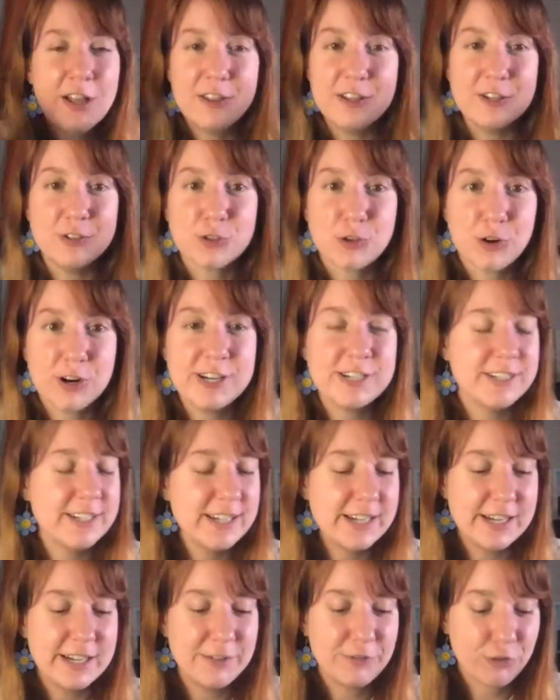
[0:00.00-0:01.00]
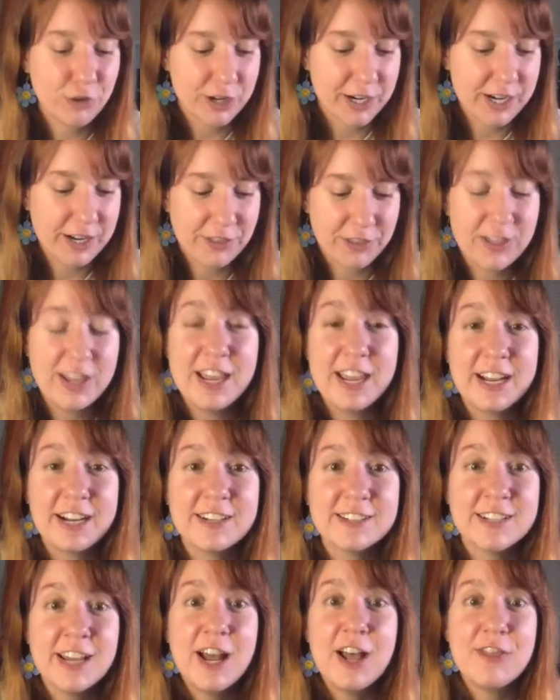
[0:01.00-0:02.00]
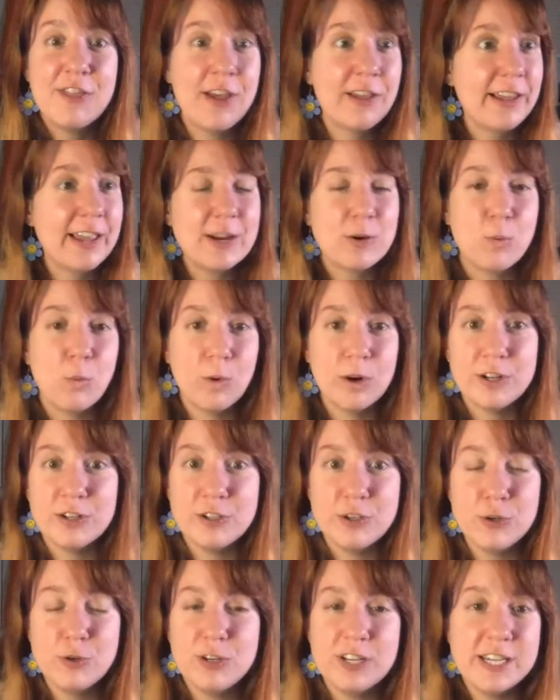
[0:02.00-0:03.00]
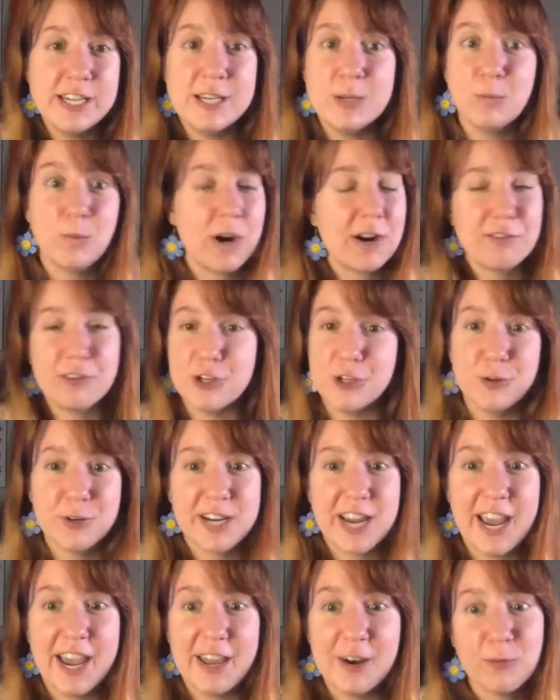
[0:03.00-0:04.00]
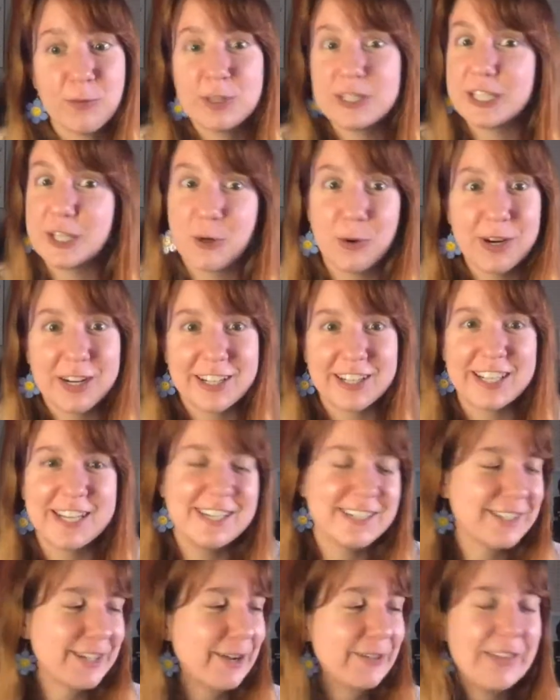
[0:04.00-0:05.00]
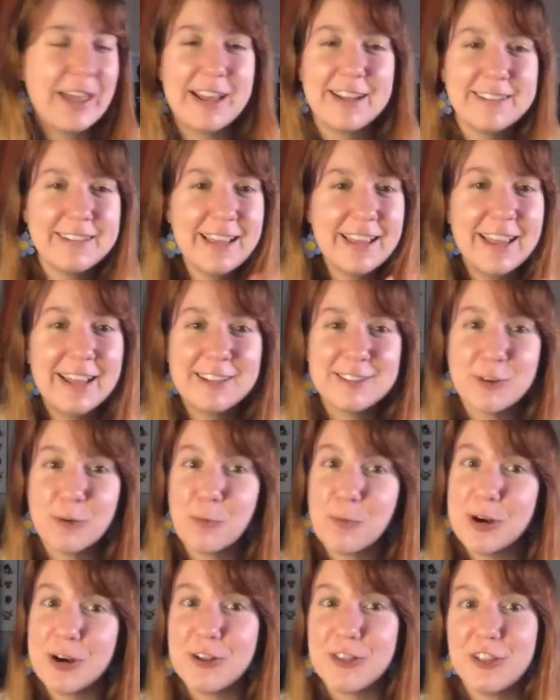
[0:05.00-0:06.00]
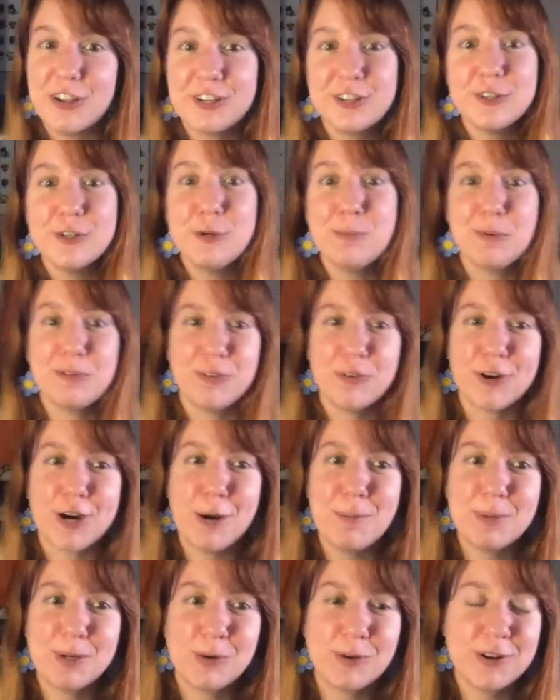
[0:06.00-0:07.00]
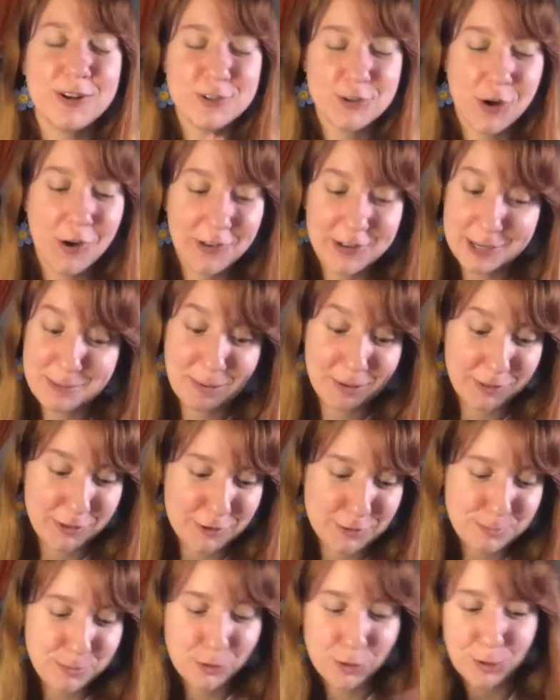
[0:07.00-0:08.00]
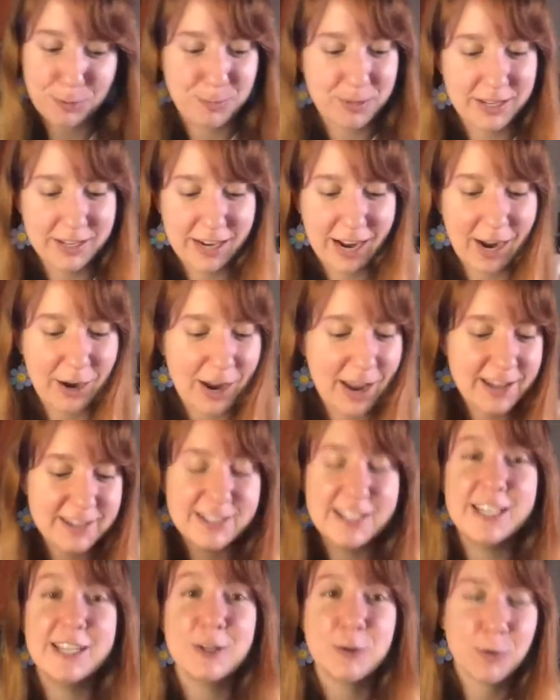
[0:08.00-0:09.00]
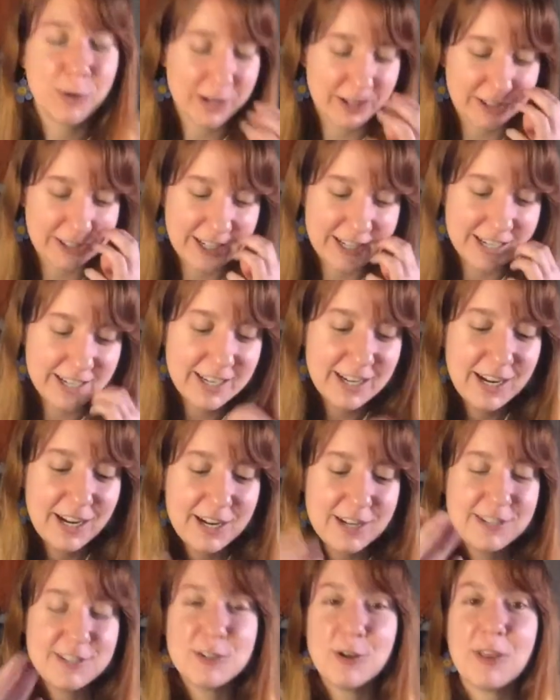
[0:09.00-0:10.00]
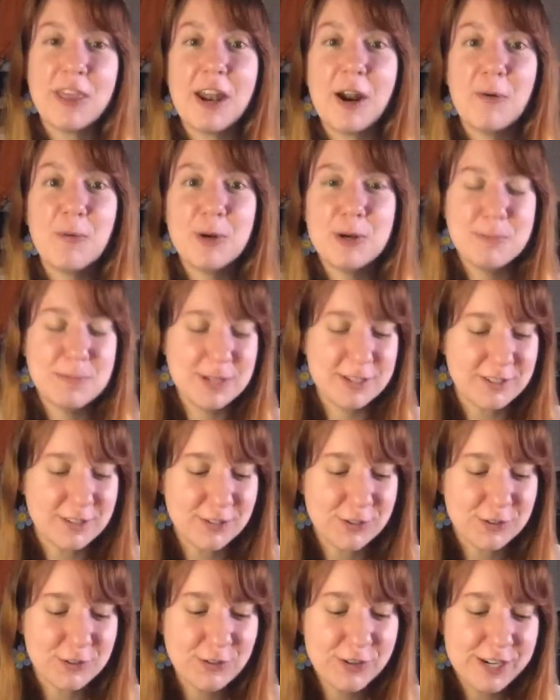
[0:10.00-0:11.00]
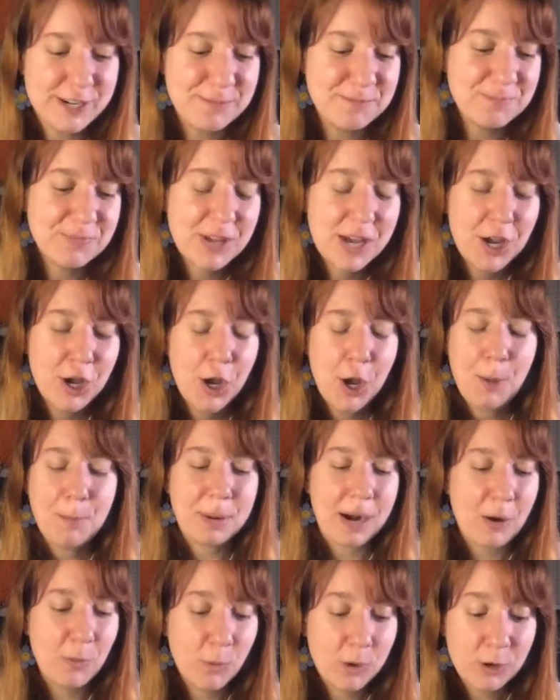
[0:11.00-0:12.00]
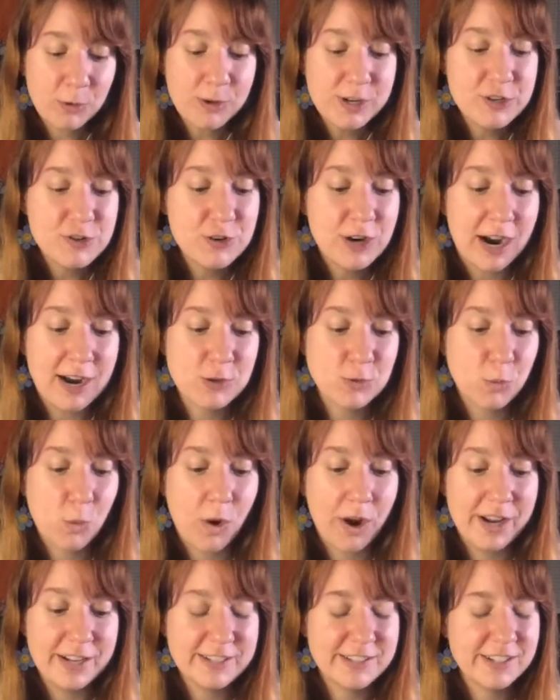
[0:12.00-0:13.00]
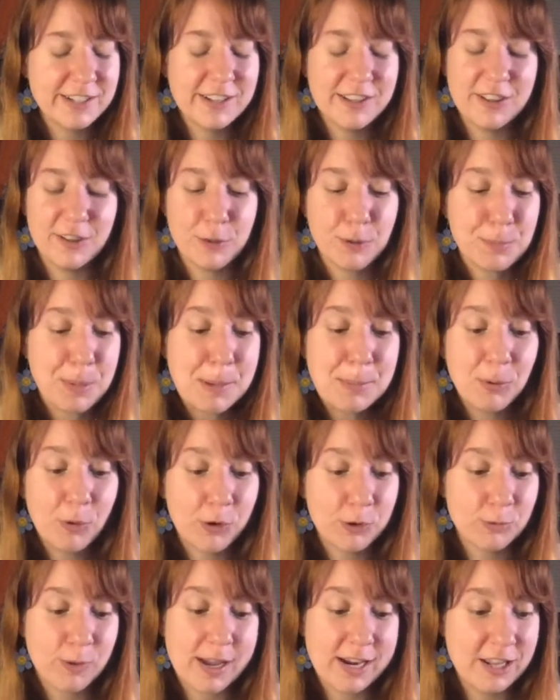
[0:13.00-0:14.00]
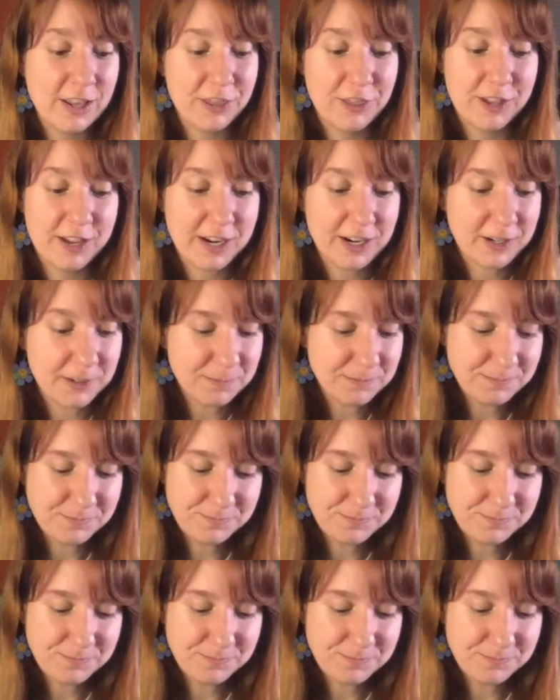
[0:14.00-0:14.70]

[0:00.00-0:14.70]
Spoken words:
these crazy freaking things that, like, want you to eat whatever you can really quickly. So that's a weird thing to do before coming on and talking about this book. But I had to eat quickly so that I wouldn't miss the stream. But I want to read you guys what the people on Reddit think,